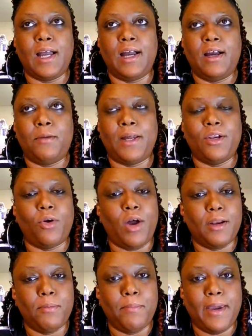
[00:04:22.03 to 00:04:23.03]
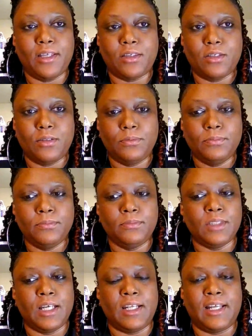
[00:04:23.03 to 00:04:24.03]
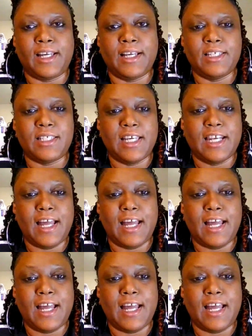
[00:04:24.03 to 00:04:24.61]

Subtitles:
I know how to make them. Like I said,